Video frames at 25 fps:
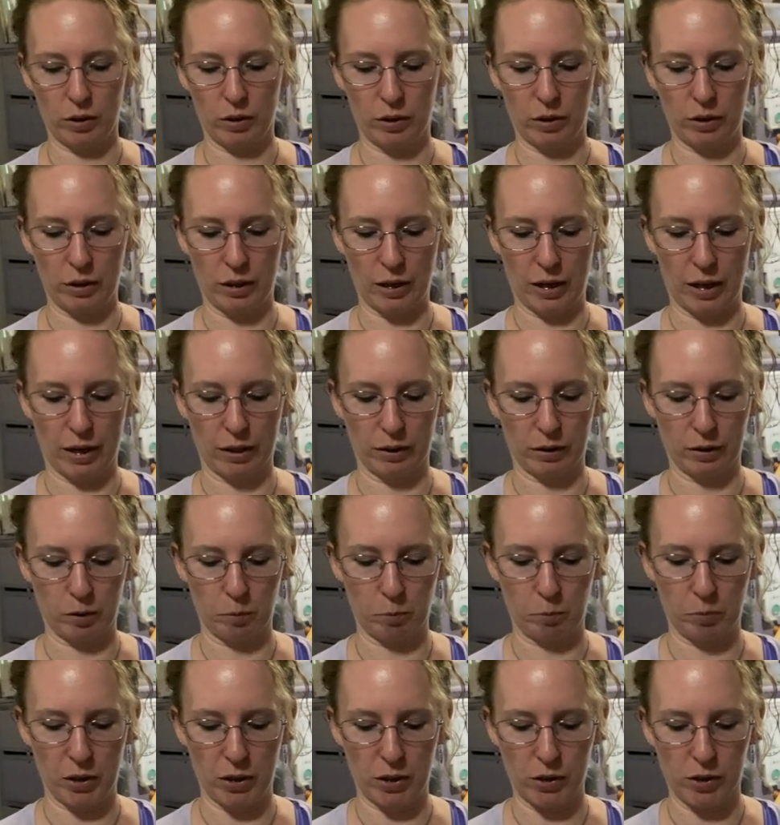that the
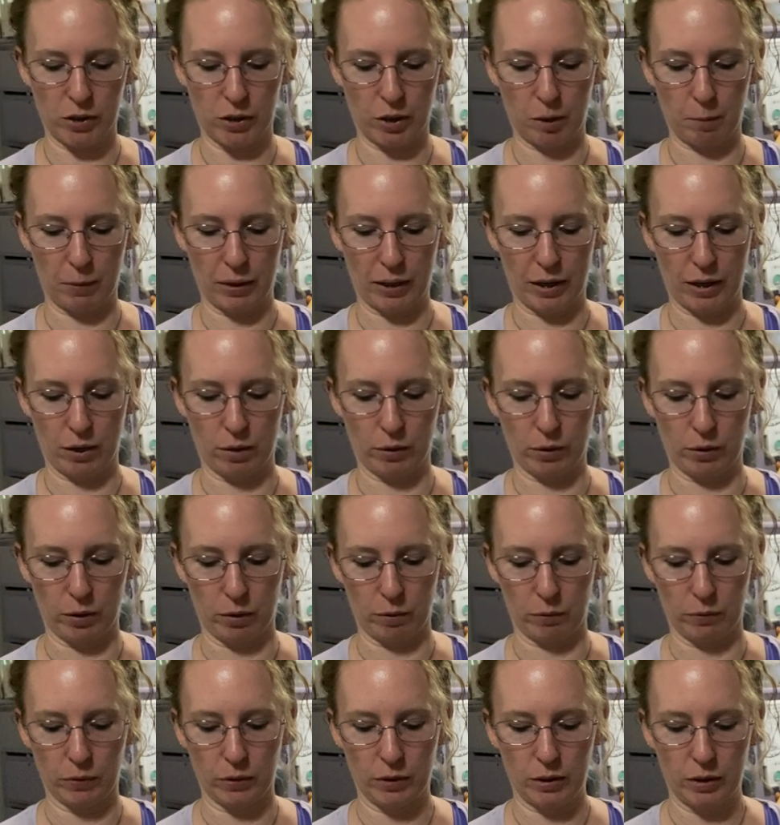buds coming out
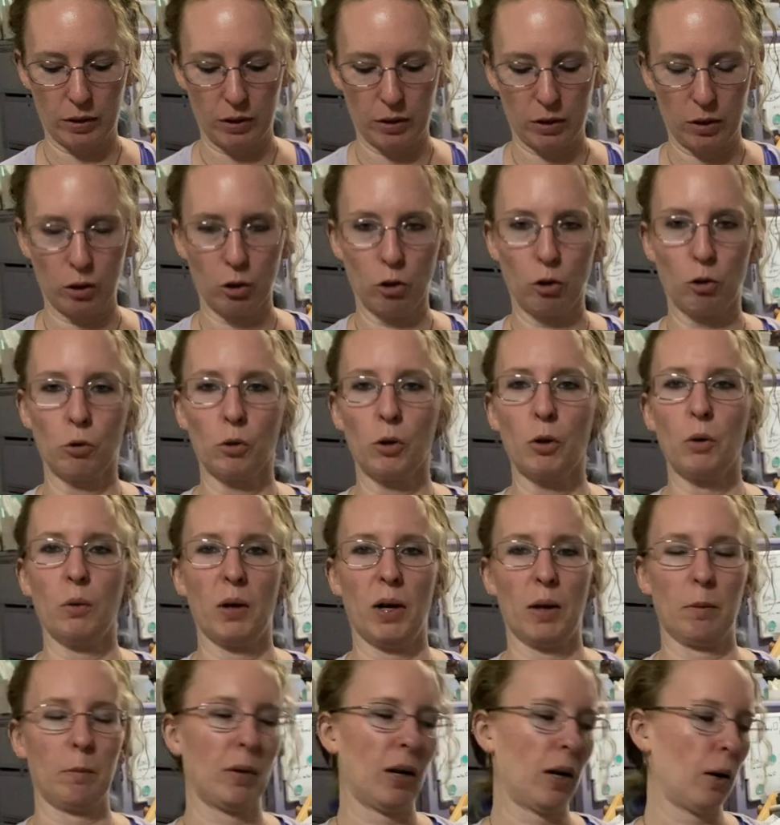of grew
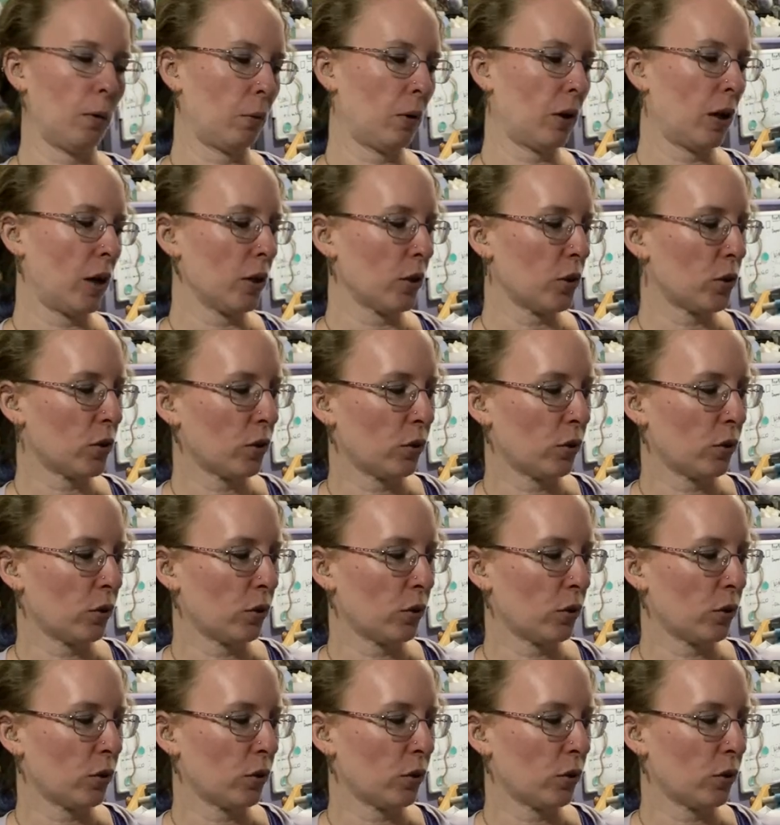on my watch.